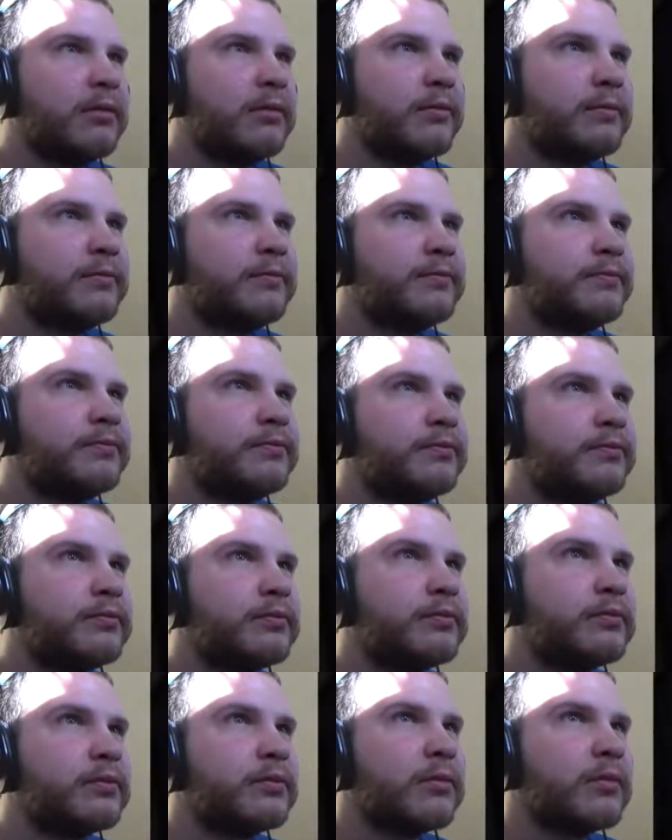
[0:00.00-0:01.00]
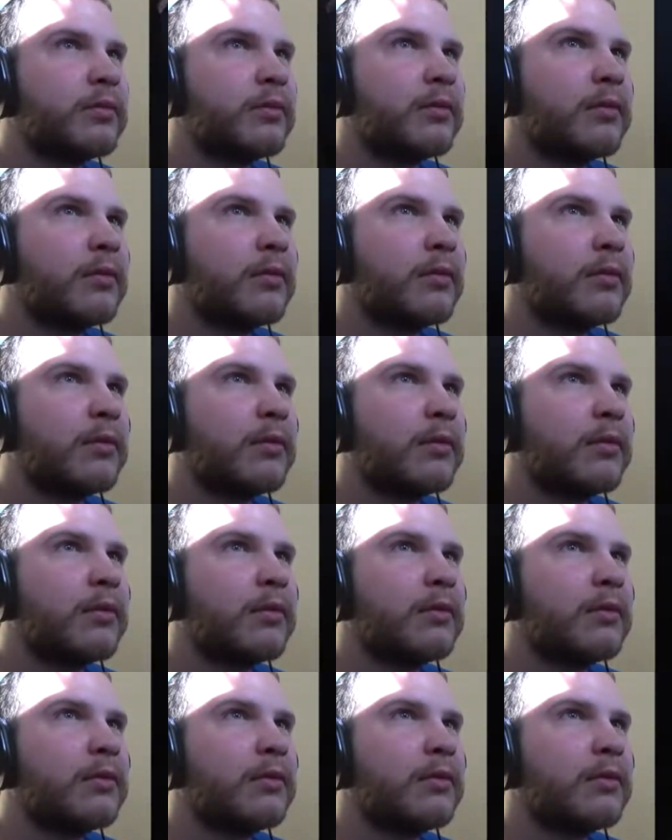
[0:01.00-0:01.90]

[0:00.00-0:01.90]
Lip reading: (silence)